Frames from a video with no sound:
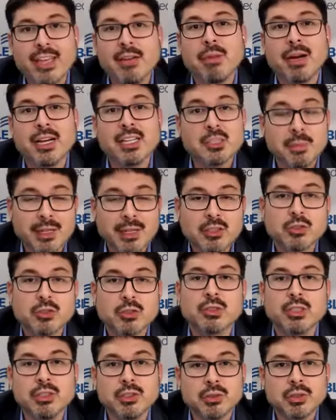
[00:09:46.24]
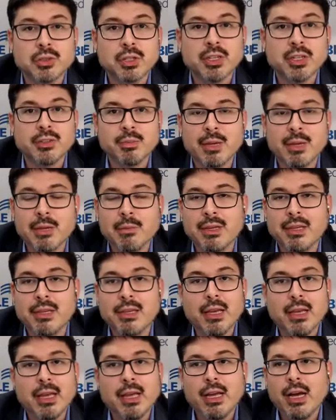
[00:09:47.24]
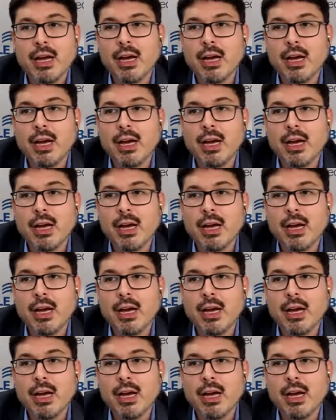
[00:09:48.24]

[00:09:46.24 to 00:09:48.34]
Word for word: fed by special needs trusts. Maybe yep.